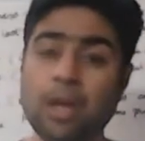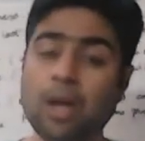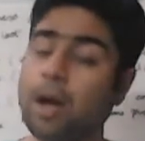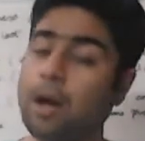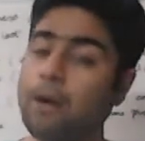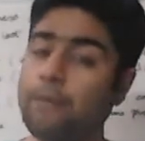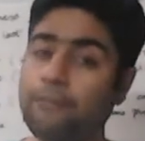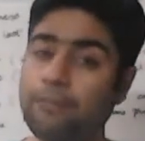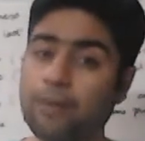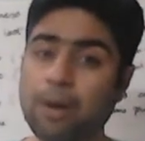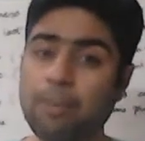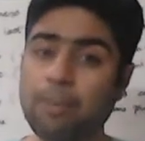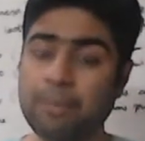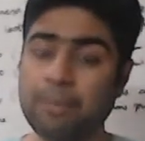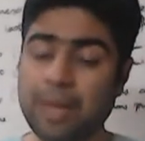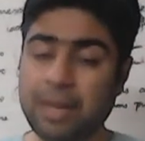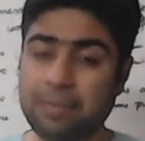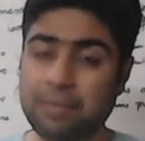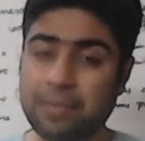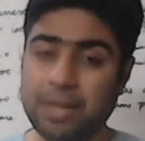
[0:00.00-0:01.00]
A firm
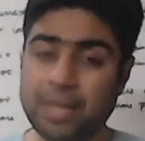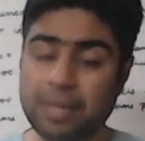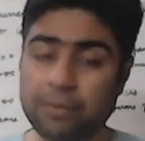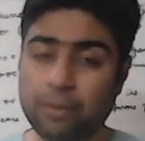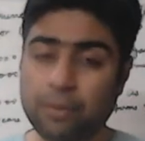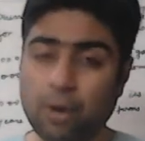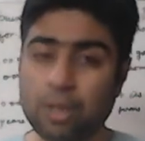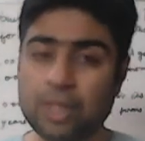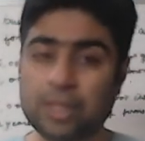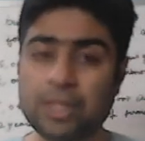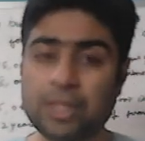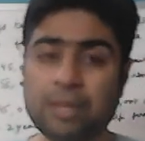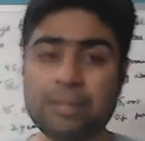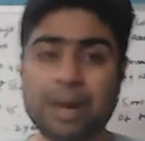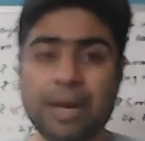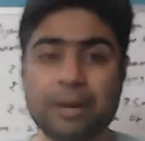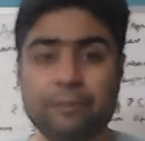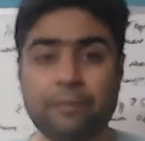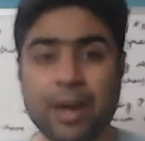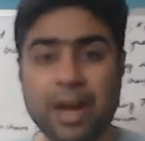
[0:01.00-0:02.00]
may be involved in the
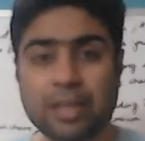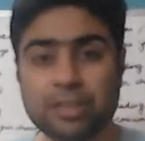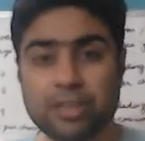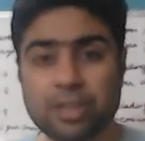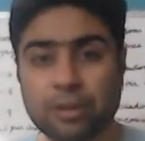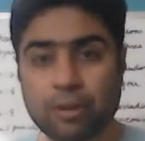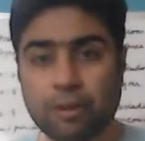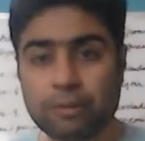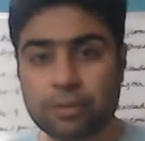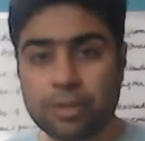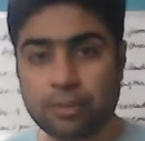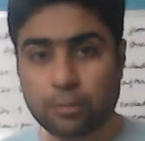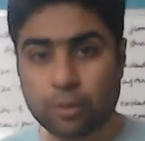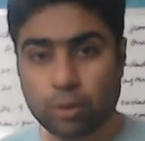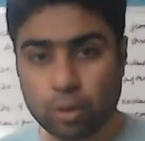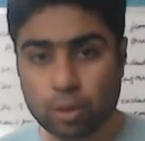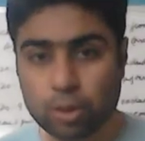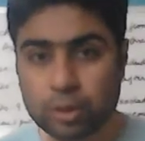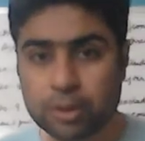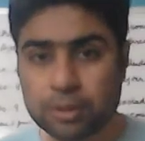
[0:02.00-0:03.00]
manufacturing of some
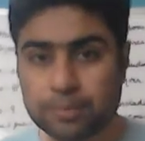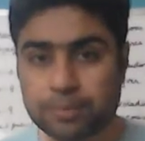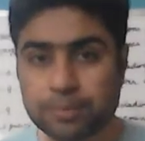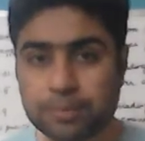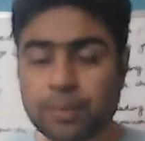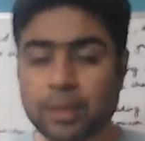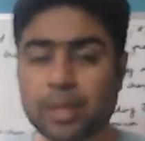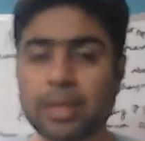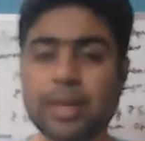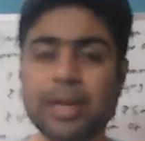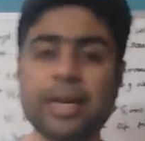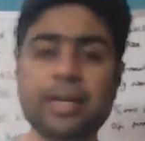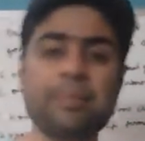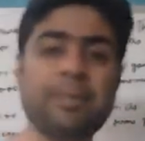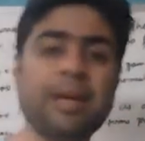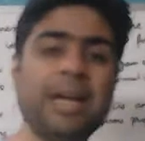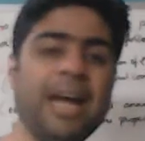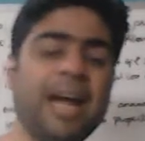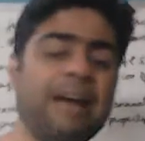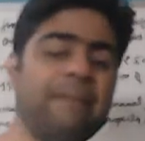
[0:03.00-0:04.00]
goods. It
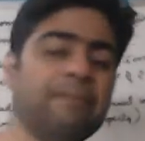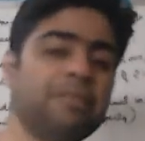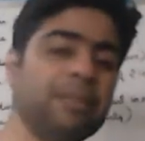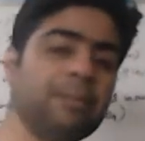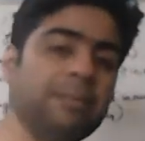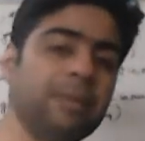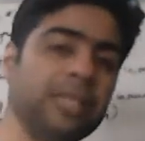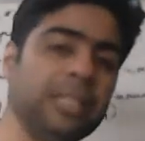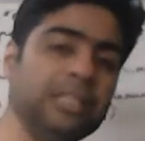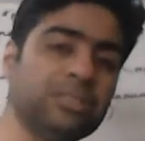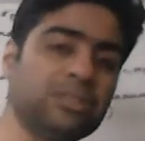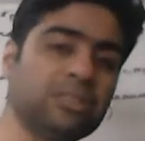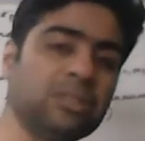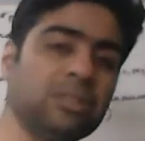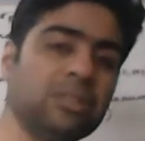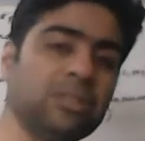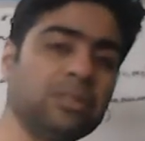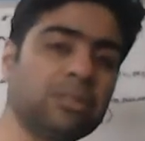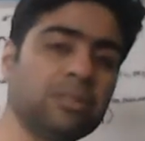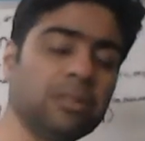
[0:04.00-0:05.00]
may have some
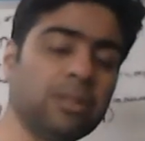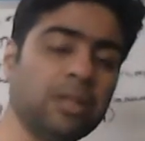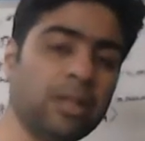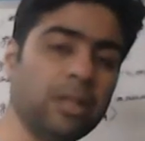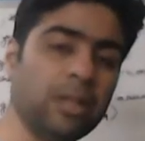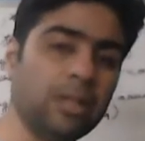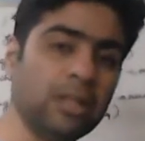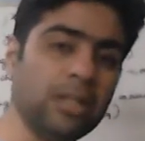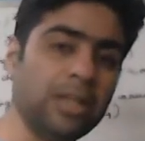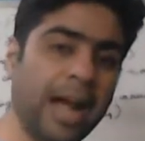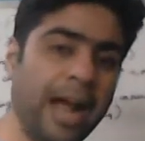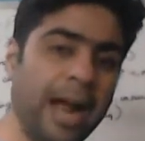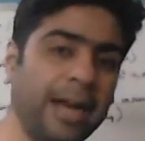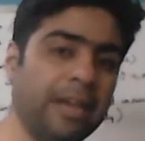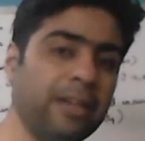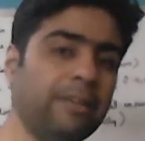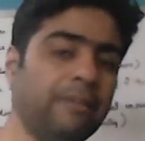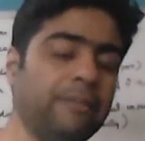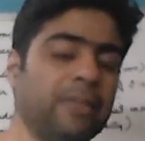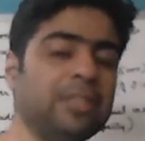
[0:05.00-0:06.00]
additional
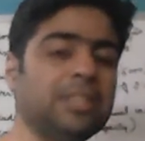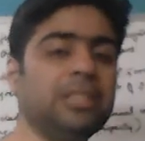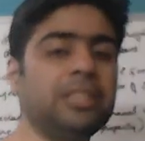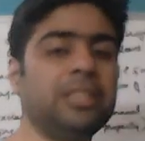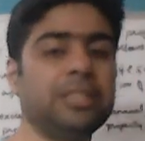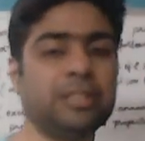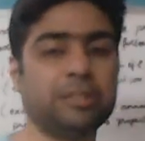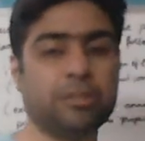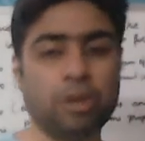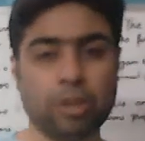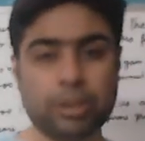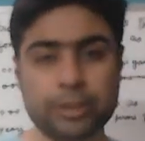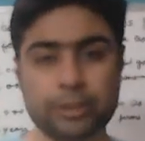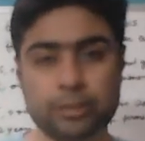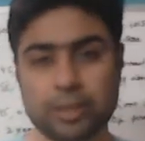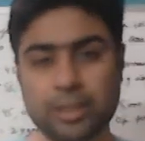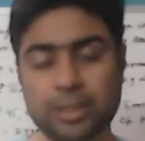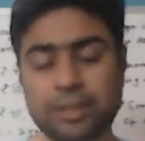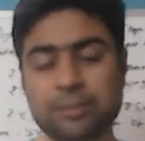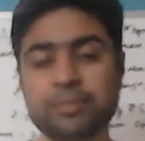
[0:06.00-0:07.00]
land which it is not
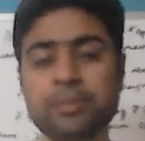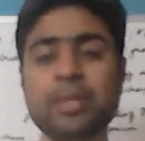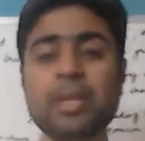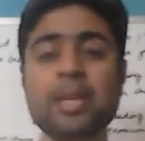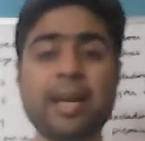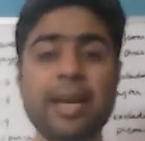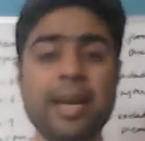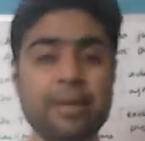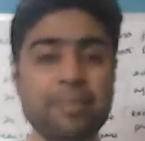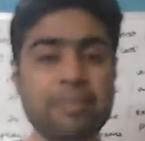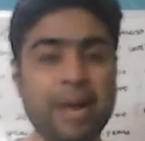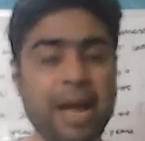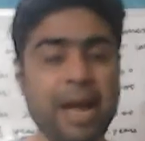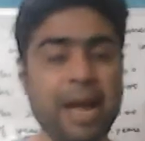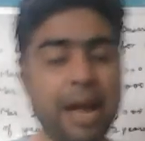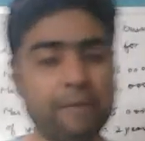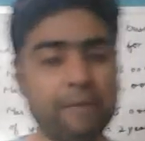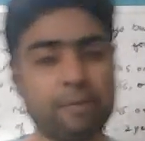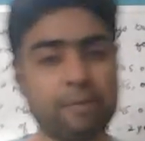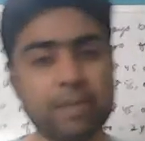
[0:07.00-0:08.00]
using. It may
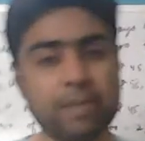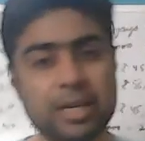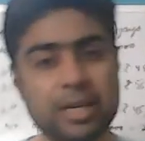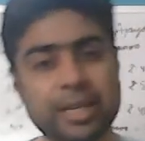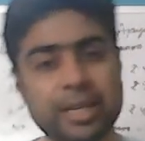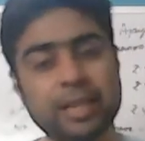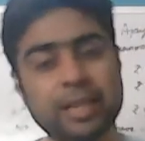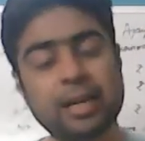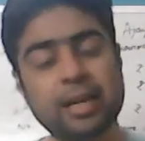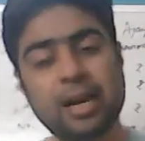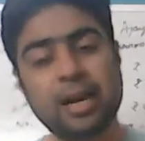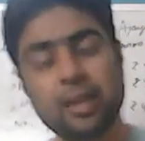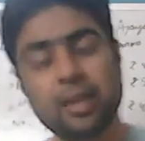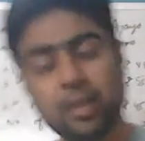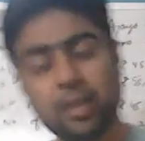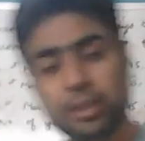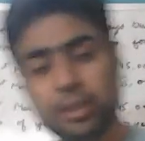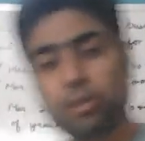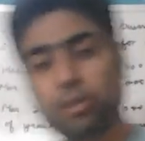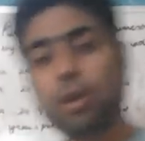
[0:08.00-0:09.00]
have a building,
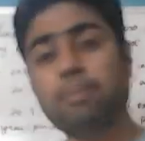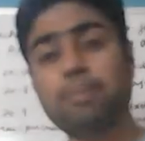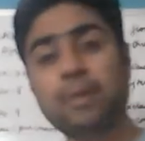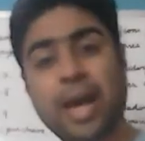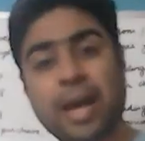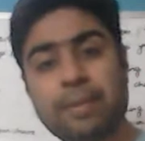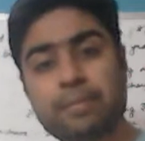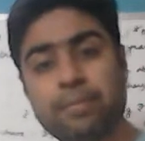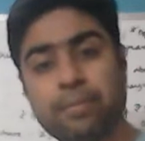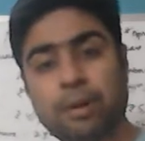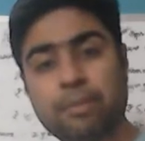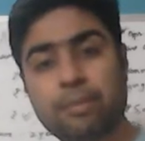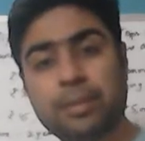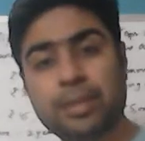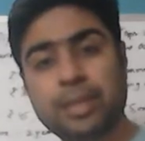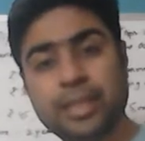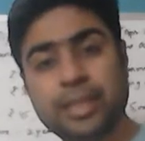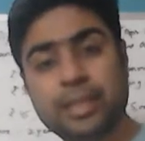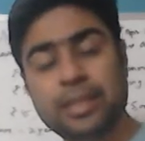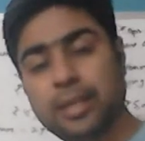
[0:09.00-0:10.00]
a prime
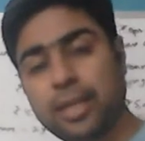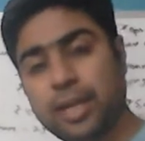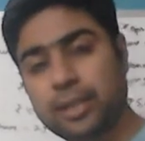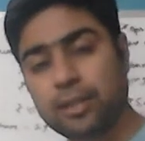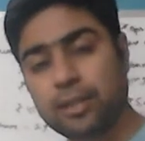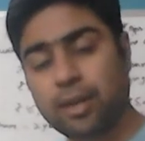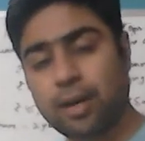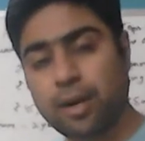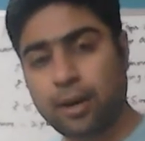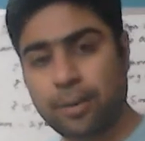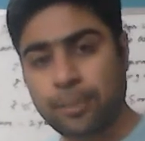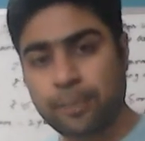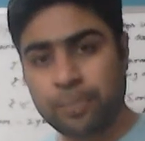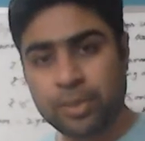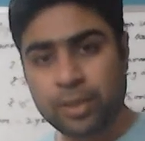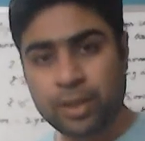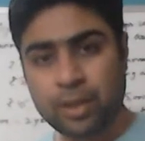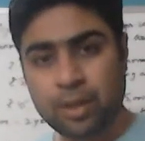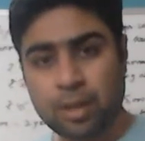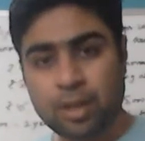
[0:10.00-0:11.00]
property in a
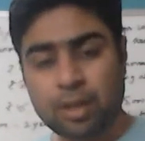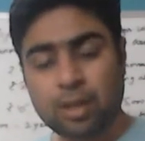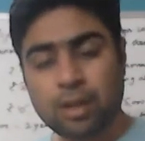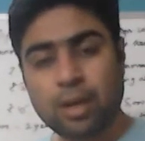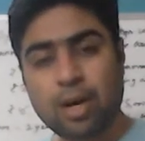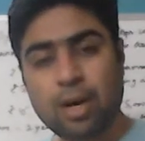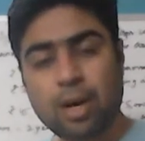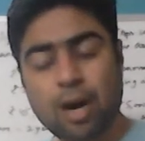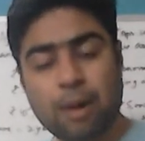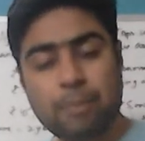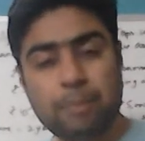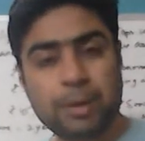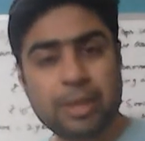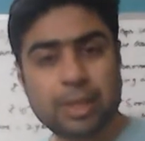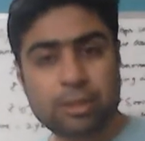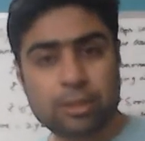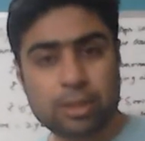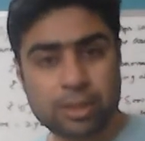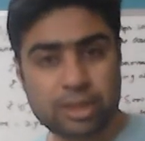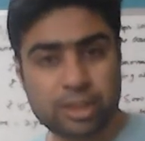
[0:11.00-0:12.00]

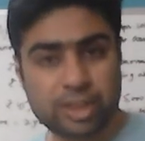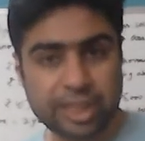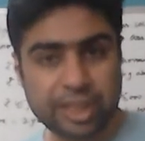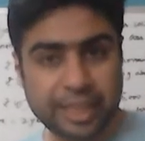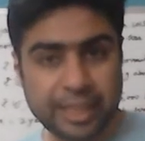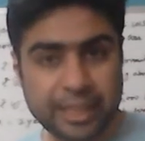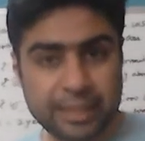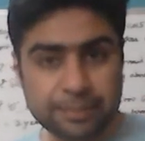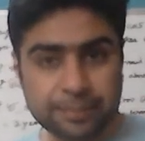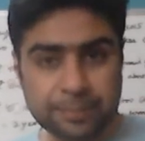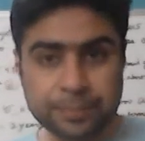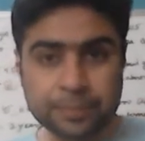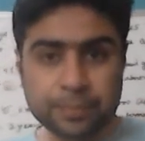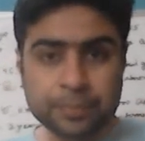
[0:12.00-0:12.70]
particular city,